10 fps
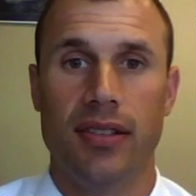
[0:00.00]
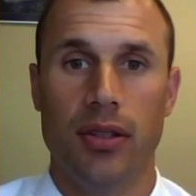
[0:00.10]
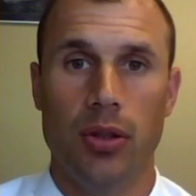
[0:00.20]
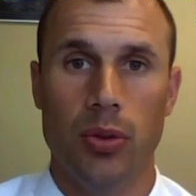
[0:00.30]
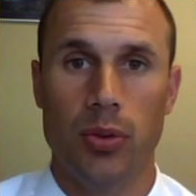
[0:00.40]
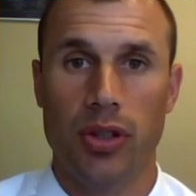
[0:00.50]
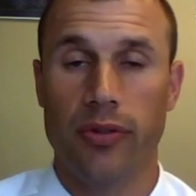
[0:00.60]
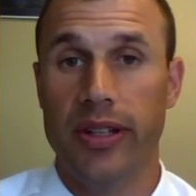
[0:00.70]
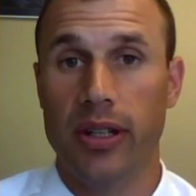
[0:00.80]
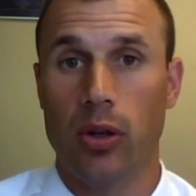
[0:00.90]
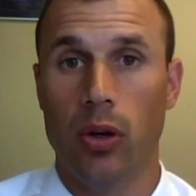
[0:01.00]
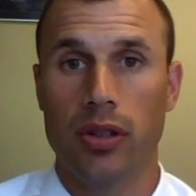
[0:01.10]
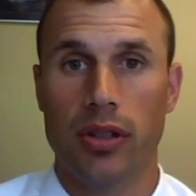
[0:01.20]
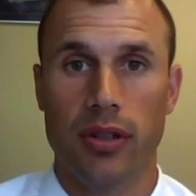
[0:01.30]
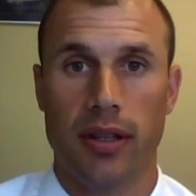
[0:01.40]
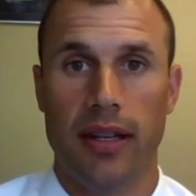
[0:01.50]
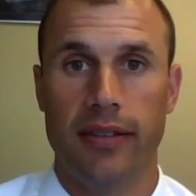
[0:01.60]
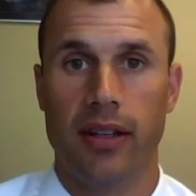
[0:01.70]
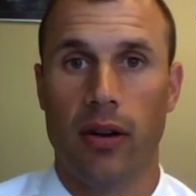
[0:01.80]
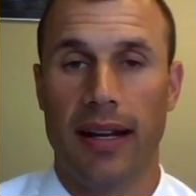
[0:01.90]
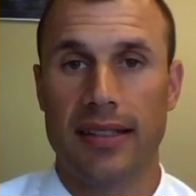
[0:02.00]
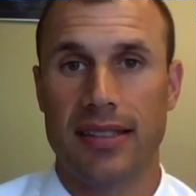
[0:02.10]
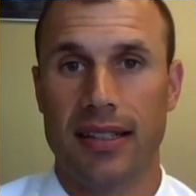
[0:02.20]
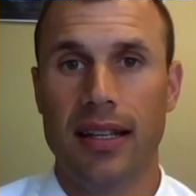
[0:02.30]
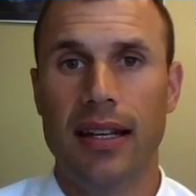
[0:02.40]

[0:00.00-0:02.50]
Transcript: to your vehicle in the car accident,